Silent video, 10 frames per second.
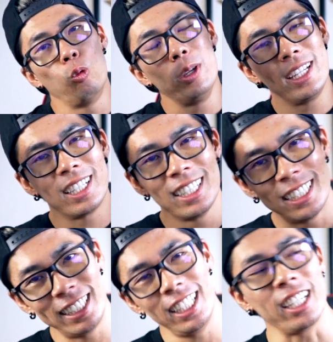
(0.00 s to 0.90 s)
Week
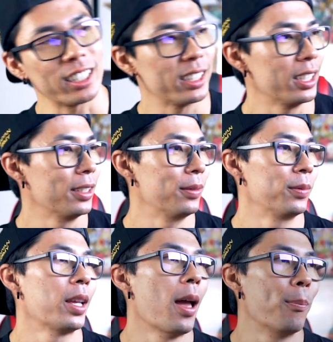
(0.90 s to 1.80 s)
6.
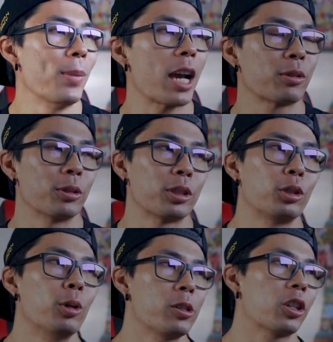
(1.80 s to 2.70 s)
Macros:
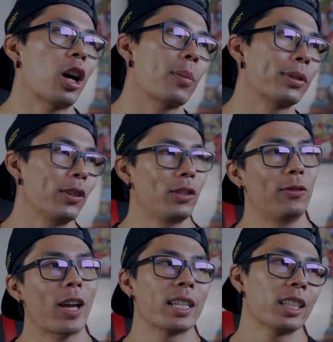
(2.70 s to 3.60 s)
200 carbs,
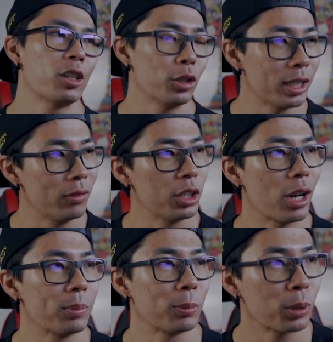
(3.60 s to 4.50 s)
50 fats, 170
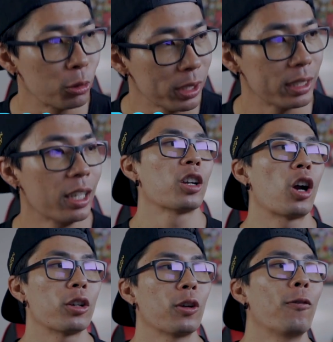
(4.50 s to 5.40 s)
grams of proteins.
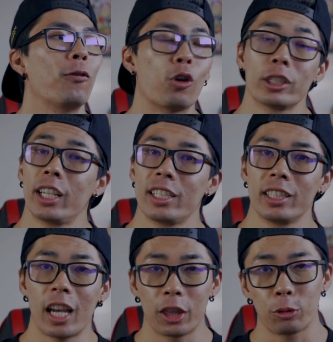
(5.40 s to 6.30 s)
Cardio: 4
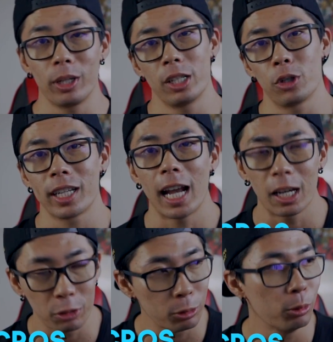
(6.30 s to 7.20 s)
sessions at 300
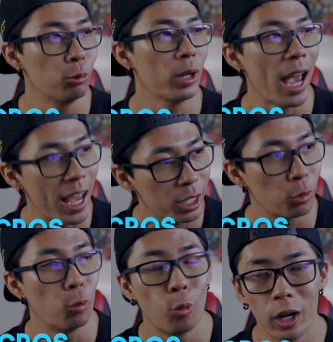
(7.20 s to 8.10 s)
calories. We
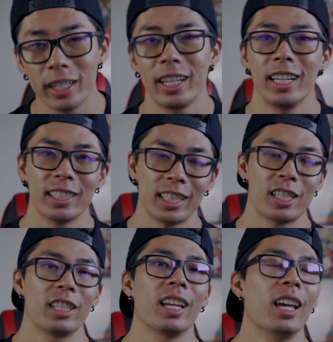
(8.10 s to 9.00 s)
added 1 HIIT
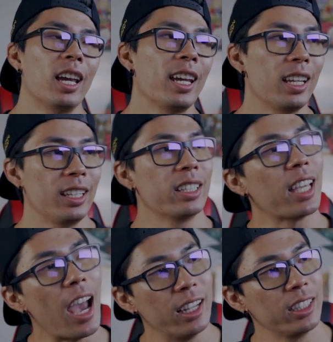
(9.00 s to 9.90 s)
session. HIIT is
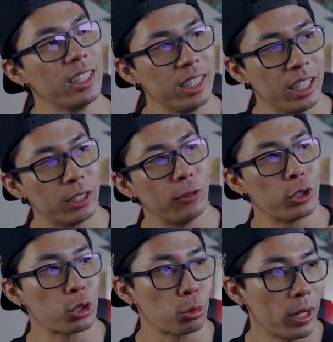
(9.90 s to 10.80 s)
high intensity
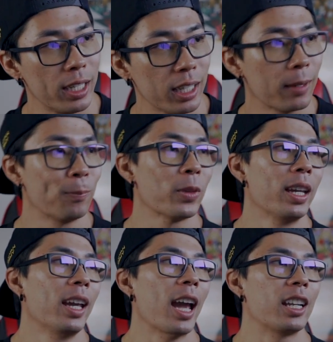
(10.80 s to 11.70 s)
interval training.
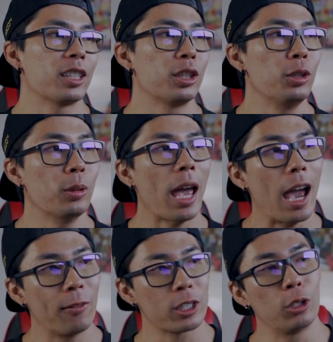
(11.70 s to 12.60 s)
And his new
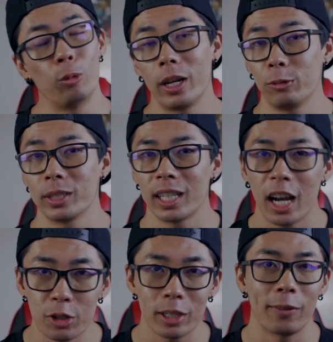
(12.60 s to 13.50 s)
average low win was
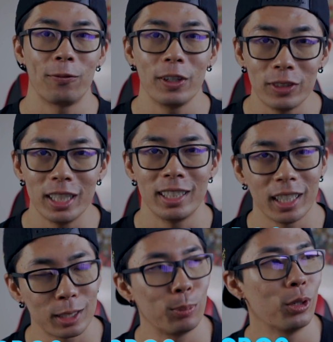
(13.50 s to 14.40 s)

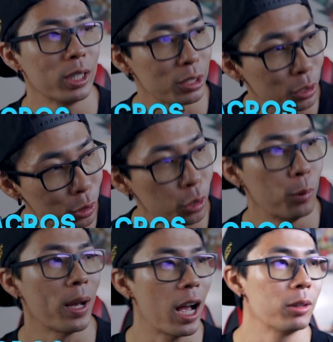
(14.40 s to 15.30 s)

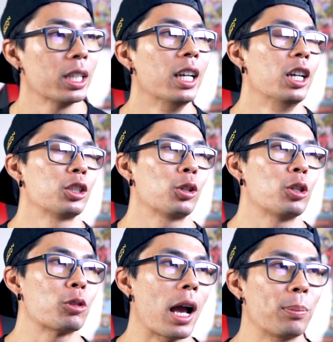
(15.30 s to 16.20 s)
156.2 pounds. So he
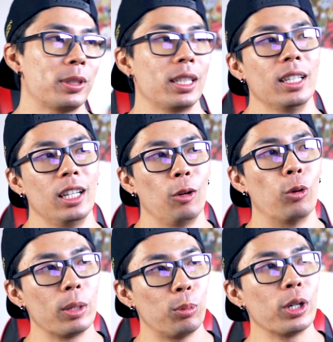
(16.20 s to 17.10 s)
dropped
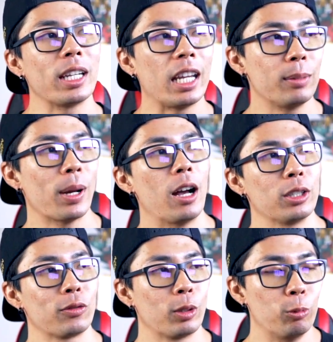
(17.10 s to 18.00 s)
1.8
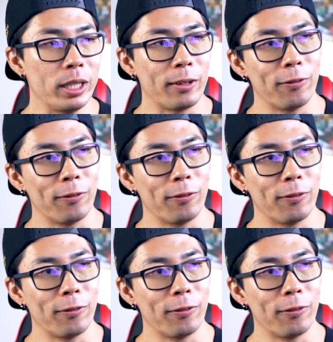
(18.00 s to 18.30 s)
pounds from week